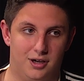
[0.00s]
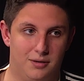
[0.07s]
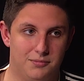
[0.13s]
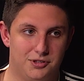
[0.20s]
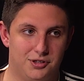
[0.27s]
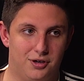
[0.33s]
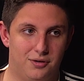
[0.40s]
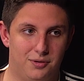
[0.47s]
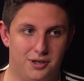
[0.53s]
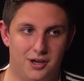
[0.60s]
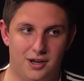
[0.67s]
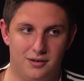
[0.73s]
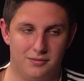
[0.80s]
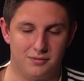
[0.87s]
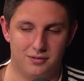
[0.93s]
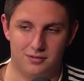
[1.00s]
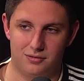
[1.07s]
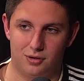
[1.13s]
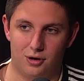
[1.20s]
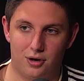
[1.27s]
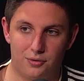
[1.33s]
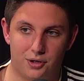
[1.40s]
So again,
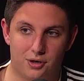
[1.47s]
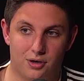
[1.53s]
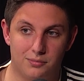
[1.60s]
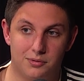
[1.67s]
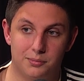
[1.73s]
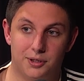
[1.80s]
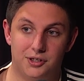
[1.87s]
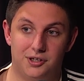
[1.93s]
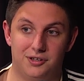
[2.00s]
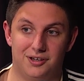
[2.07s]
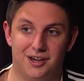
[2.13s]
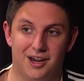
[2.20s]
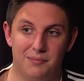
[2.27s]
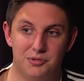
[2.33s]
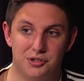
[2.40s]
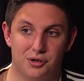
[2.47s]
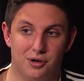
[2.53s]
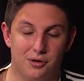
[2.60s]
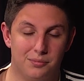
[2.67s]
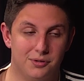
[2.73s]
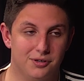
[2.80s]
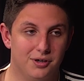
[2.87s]
not only complementing the game
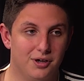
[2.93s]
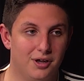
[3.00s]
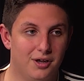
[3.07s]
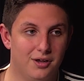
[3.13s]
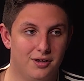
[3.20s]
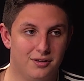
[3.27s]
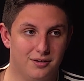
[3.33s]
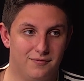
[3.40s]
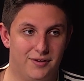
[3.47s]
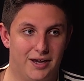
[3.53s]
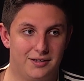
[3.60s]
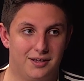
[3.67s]
style, but the fact